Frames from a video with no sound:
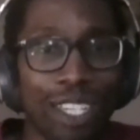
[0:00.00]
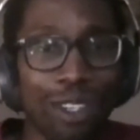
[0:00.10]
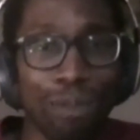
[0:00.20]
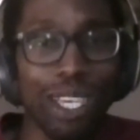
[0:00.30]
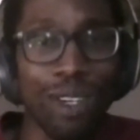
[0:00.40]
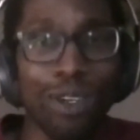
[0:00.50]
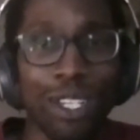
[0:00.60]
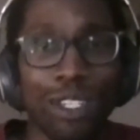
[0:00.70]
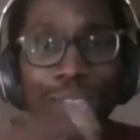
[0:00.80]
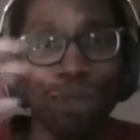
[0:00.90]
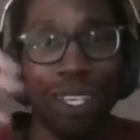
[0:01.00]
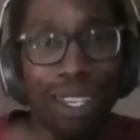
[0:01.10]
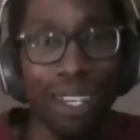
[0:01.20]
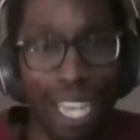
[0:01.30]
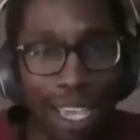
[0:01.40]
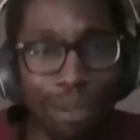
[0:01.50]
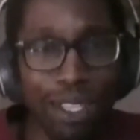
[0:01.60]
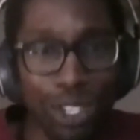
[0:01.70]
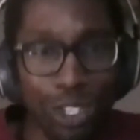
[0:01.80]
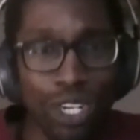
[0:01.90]
It's not me calling somebody a name in
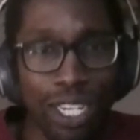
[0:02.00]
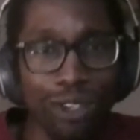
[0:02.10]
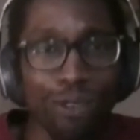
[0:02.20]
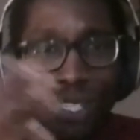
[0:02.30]
the street or